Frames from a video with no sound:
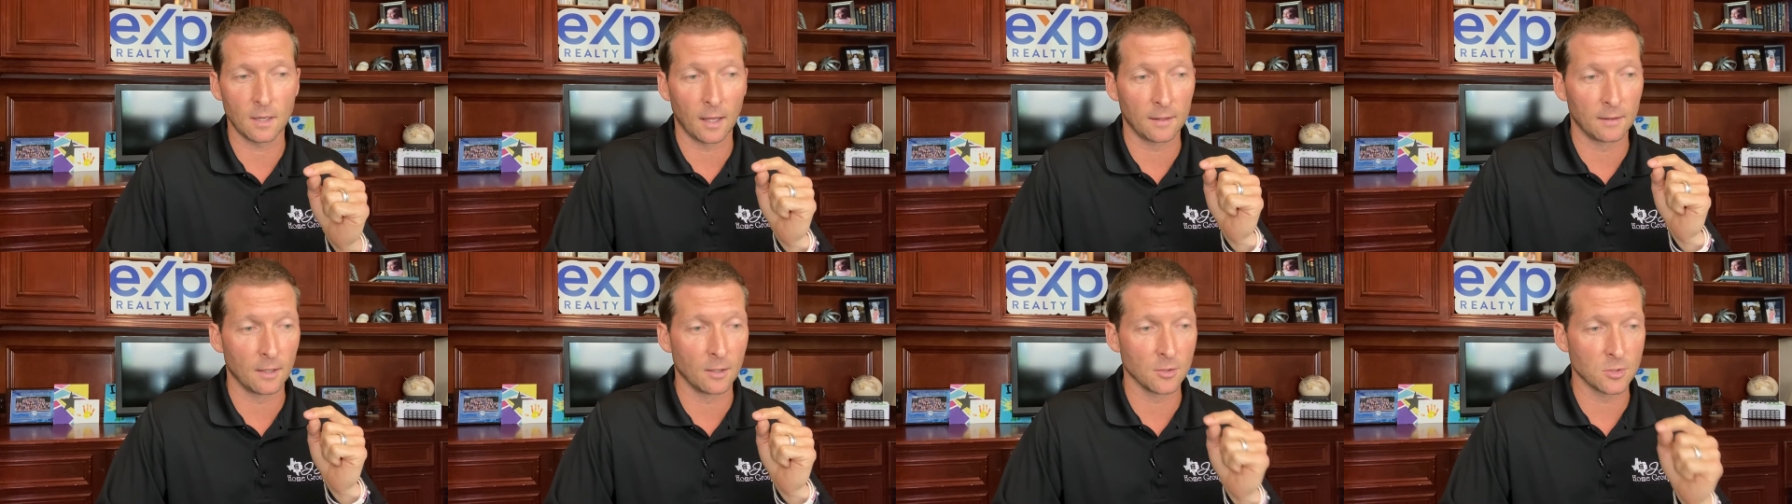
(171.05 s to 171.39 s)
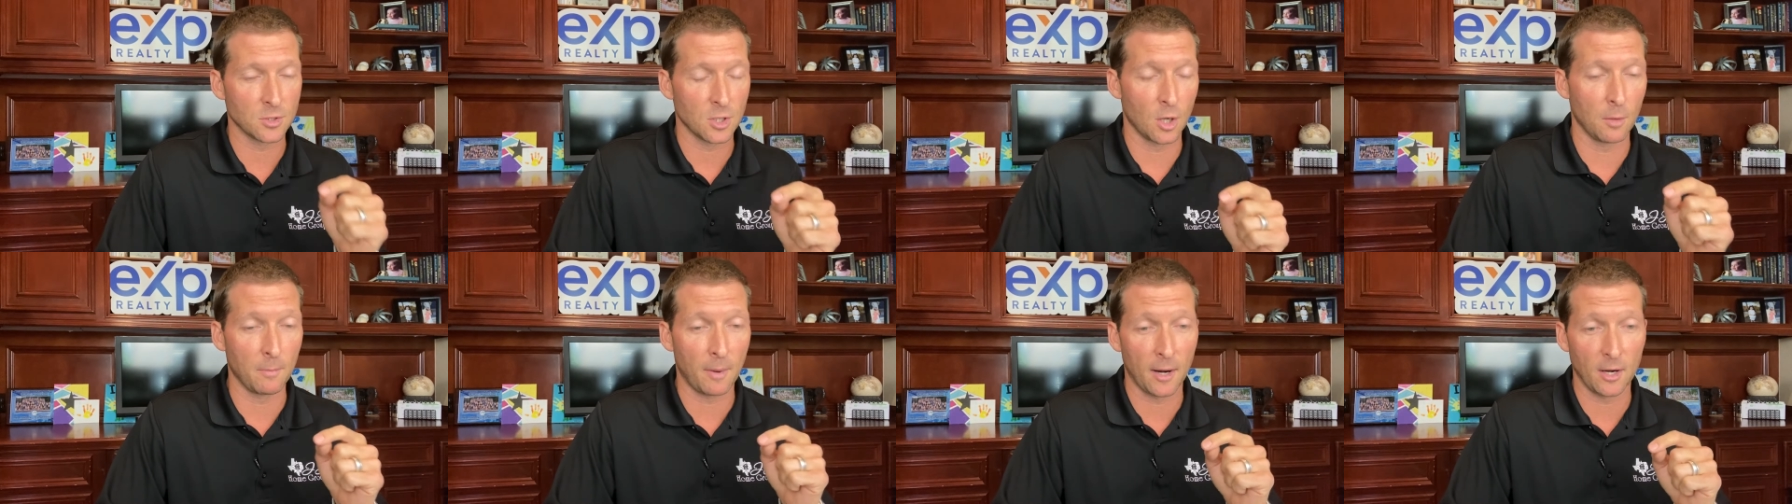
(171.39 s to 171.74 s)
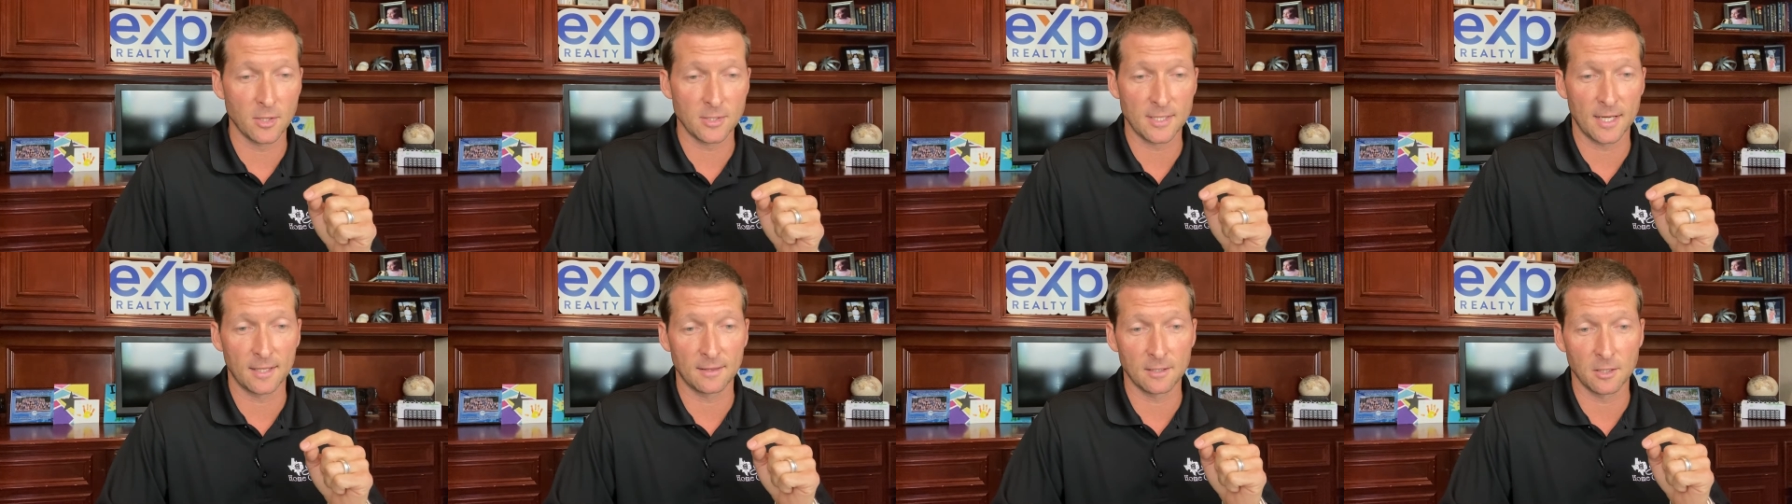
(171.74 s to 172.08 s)
and there's home
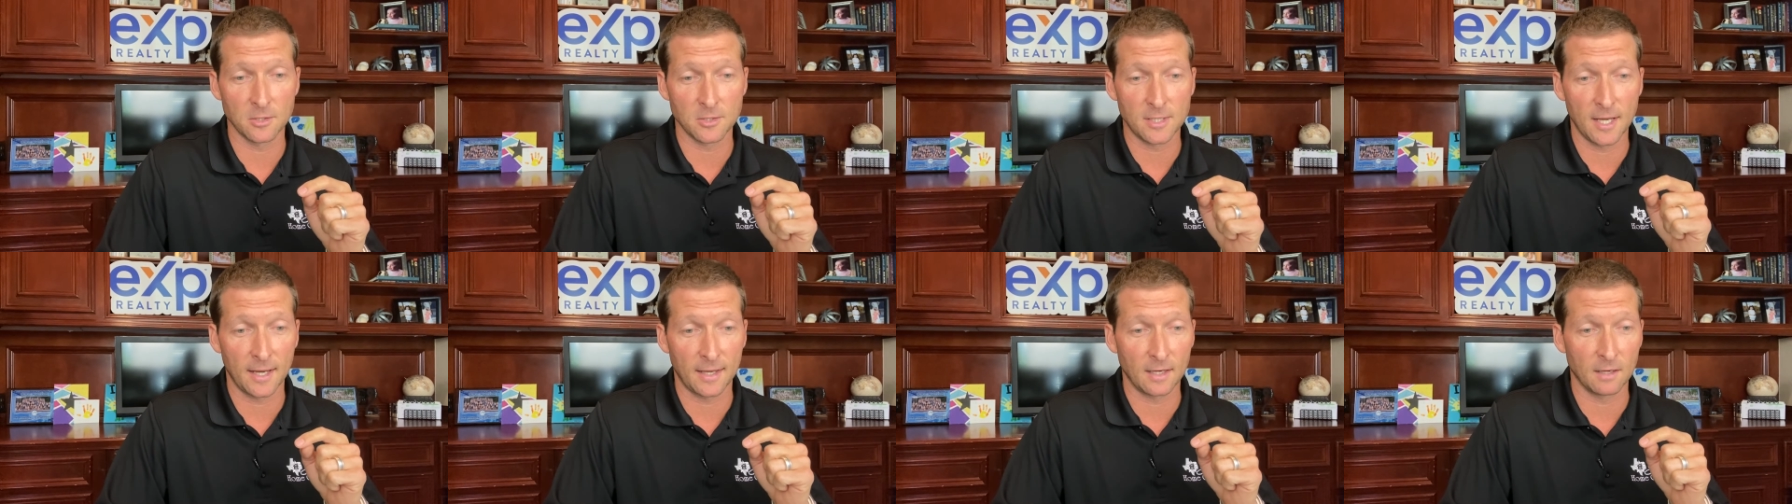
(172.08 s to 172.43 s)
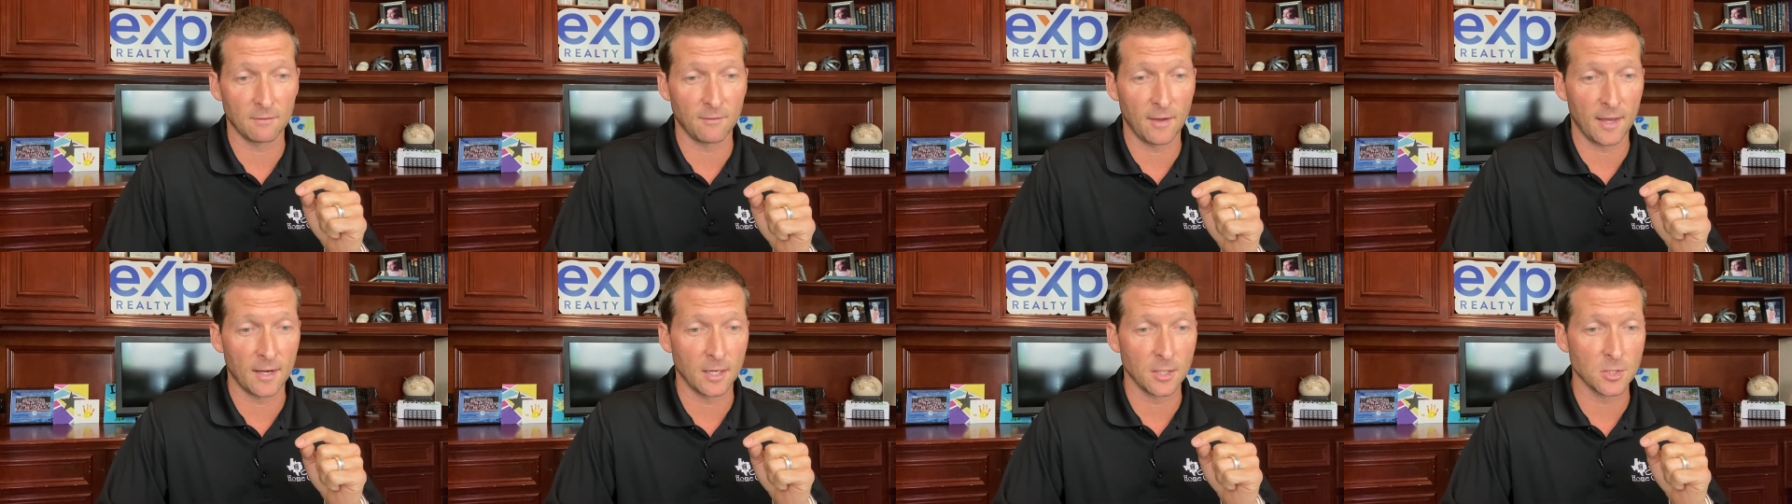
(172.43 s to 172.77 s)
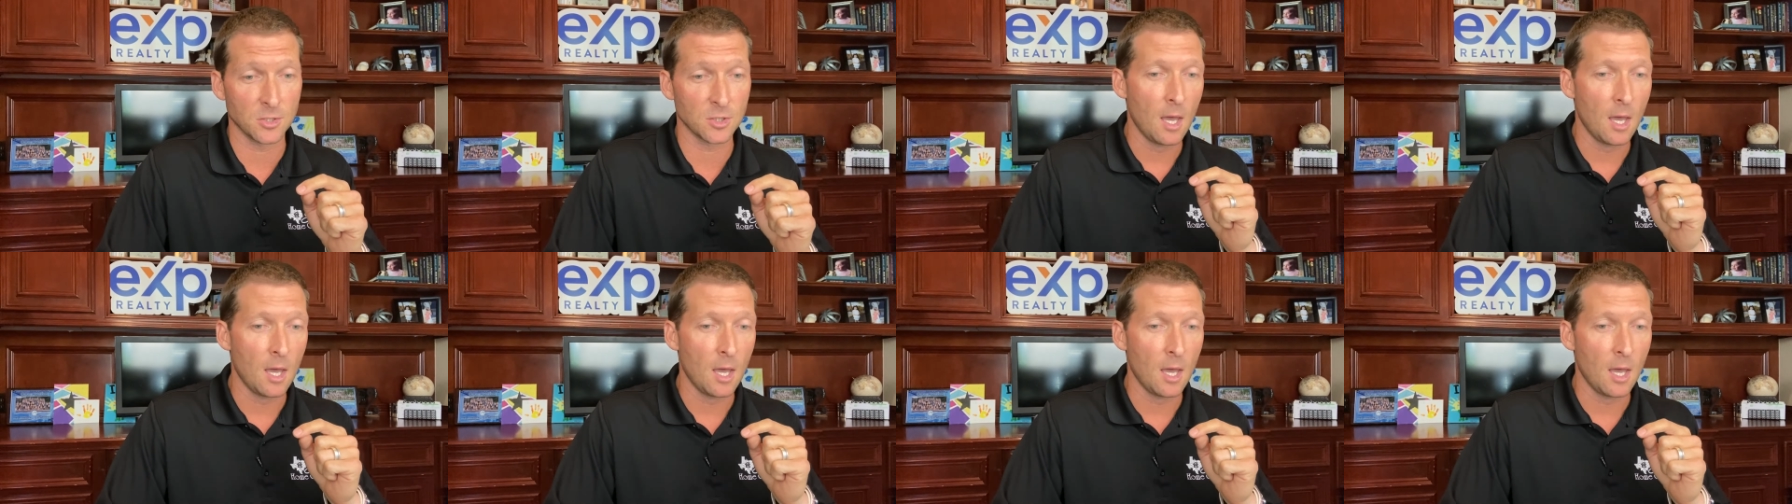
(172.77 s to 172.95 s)
buyers out there taking advantage.